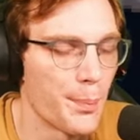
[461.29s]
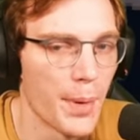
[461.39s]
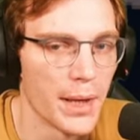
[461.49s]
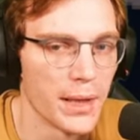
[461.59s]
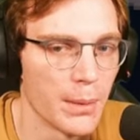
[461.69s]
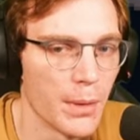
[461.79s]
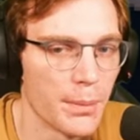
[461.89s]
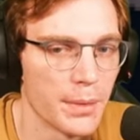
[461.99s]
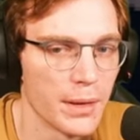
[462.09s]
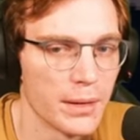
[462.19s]
bait him up,
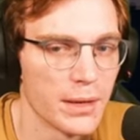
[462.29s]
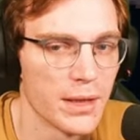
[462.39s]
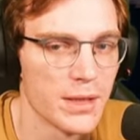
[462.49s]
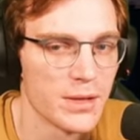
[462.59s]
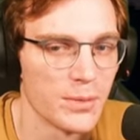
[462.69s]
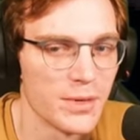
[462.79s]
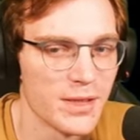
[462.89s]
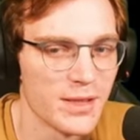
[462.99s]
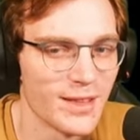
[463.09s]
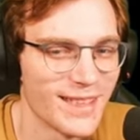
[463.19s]
and he's almost
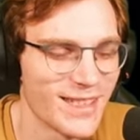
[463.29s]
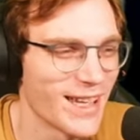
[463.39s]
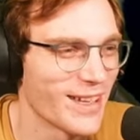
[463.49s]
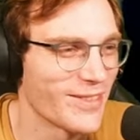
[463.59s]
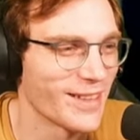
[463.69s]
as much. Yeah.